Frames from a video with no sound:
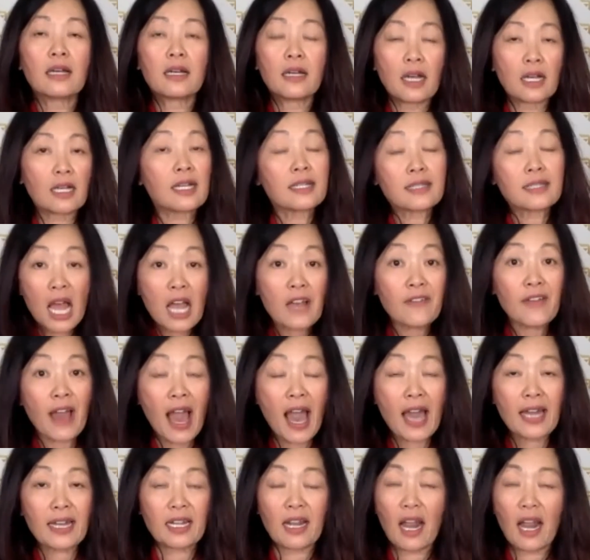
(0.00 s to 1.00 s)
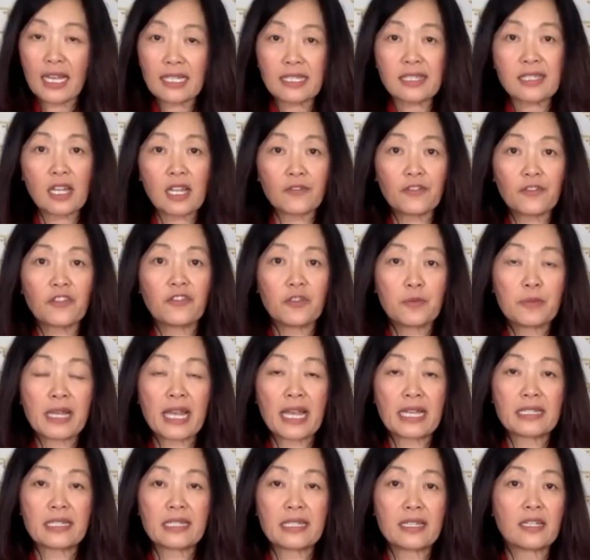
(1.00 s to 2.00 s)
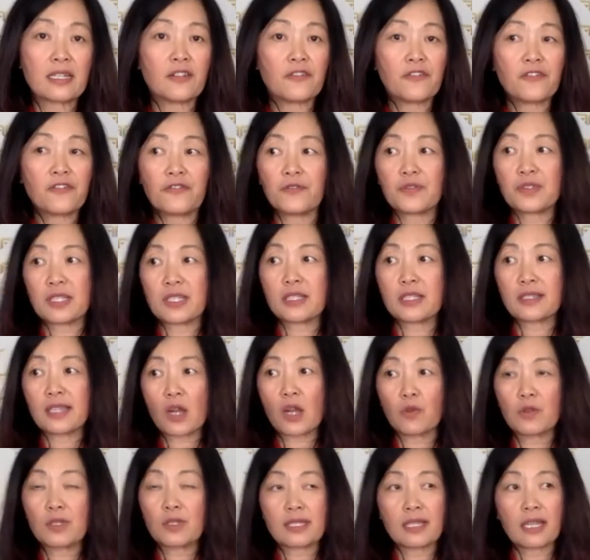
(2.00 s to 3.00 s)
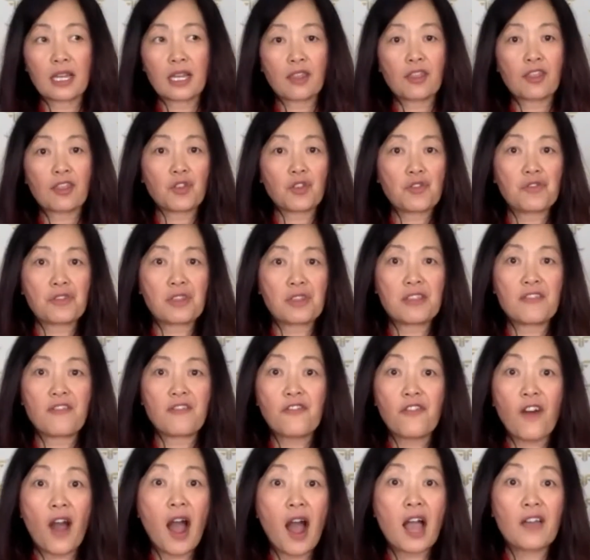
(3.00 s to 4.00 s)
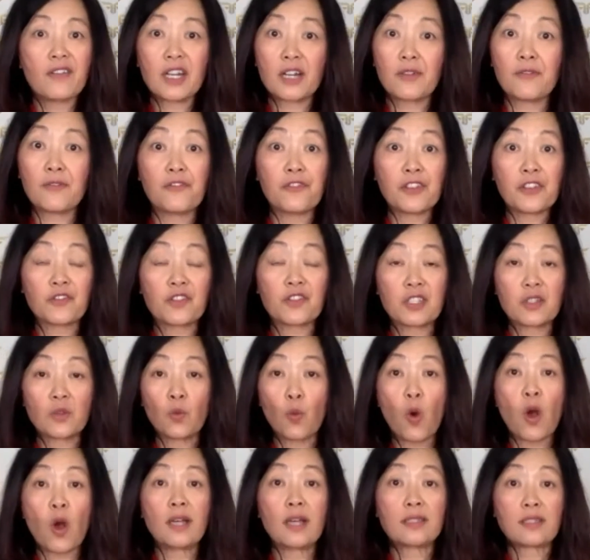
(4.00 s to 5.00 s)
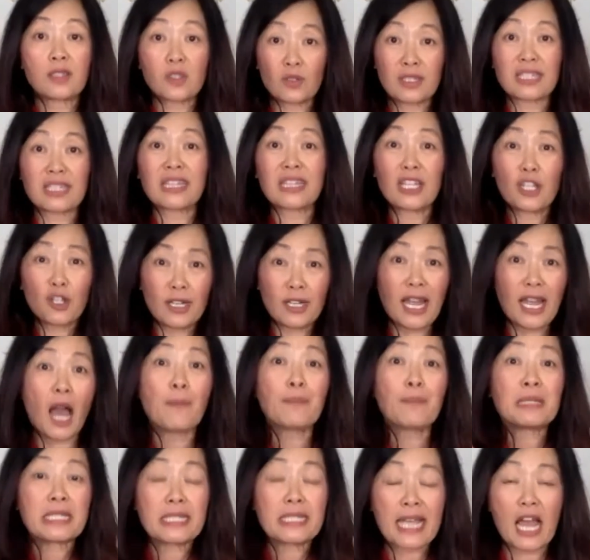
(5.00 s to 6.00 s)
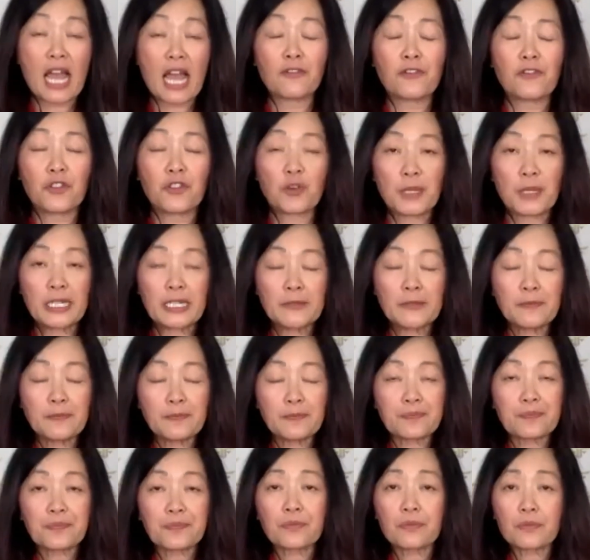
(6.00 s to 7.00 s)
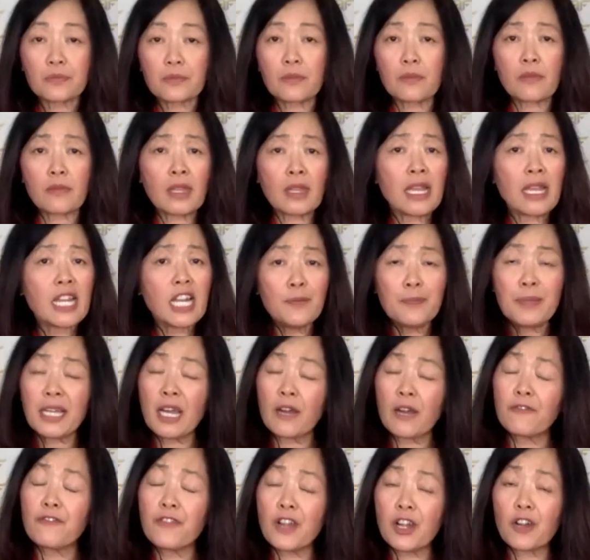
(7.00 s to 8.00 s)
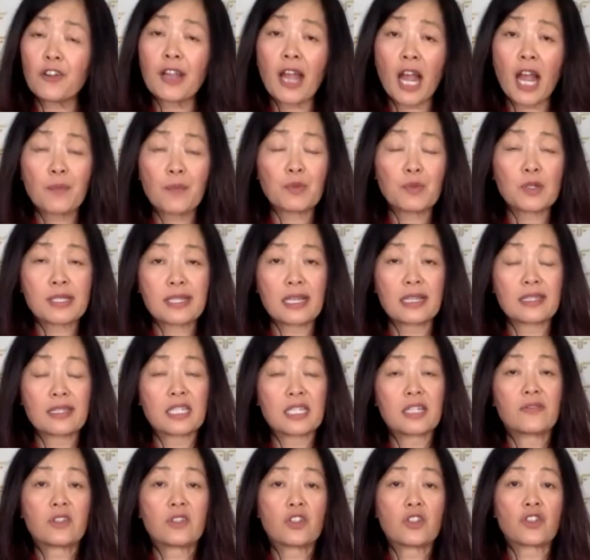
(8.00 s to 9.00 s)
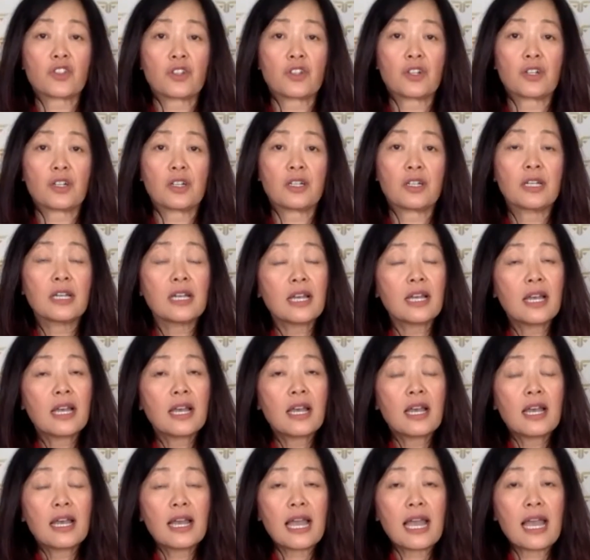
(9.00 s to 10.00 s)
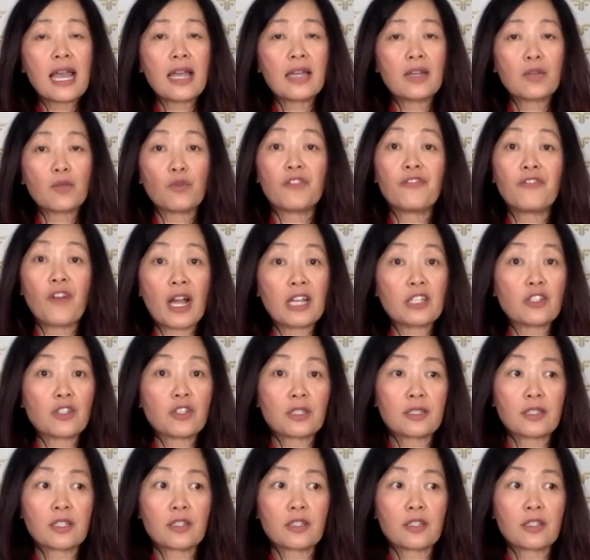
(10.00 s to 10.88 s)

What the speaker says: because I've had it, I suffer from candida since I was like 35 and I'm 51. So it's literally up and down for me. And I've become very hypersensitive to sugar. And refined